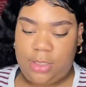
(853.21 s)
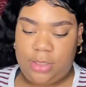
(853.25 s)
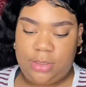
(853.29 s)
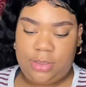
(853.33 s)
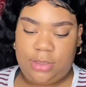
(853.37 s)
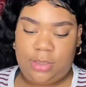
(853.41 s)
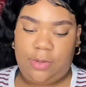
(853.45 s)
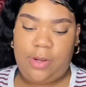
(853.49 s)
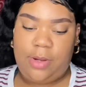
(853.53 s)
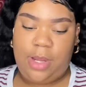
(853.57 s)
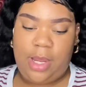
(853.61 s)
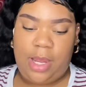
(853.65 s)

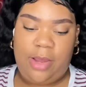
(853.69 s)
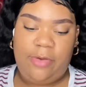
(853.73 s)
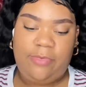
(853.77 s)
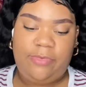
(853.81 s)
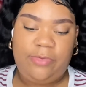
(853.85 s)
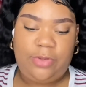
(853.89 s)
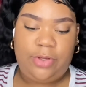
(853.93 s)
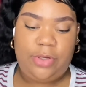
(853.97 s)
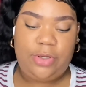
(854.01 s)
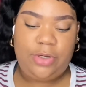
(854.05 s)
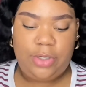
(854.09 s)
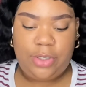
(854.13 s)
So
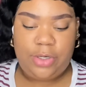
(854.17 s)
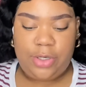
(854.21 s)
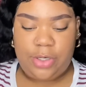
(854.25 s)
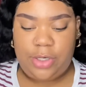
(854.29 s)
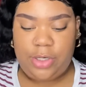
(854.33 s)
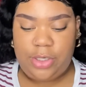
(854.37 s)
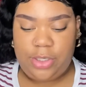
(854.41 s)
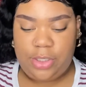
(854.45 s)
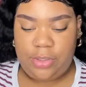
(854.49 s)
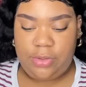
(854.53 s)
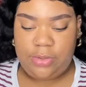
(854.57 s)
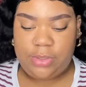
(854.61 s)

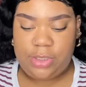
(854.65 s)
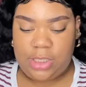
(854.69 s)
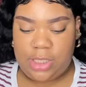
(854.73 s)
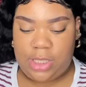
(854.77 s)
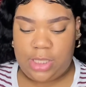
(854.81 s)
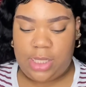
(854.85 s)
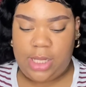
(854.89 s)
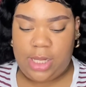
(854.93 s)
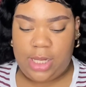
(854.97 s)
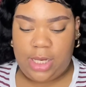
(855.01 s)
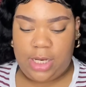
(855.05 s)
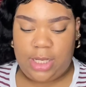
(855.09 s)
after using
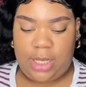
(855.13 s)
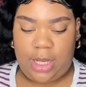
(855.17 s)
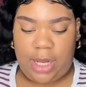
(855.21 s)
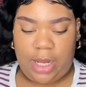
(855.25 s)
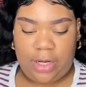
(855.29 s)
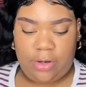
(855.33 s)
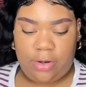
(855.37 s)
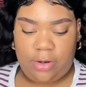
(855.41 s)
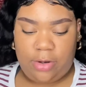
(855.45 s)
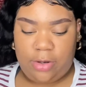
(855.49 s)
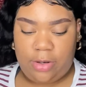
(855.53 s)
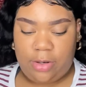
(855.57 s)
the
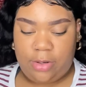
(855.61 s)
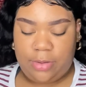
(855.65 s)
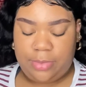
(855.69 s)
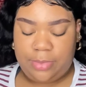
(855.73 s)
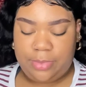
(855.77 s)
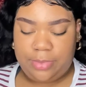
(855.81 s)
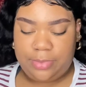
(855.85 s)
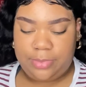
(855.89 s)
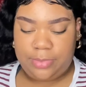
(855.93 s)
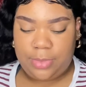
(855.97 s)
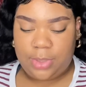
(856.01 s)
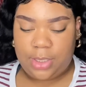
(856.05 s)
lighter
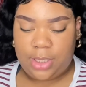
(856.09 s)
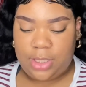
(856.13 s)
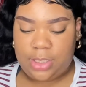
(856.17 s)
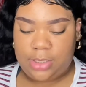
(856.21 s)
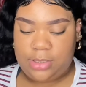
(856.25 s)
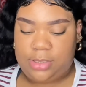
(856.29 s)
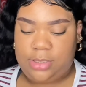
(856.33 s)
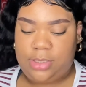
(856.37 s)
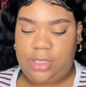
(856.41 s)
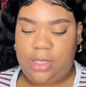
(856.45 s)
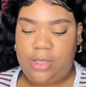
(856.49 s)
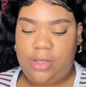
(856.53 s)

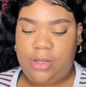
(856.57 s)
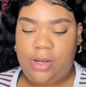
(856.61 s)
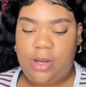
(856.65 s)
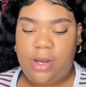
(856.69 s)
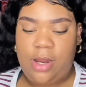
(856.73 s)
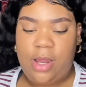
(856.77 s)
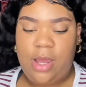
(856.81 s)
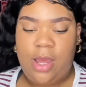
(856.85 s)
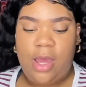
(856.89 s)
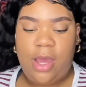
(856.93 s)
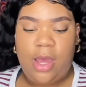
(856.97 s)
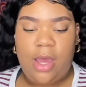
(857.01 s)
concealer,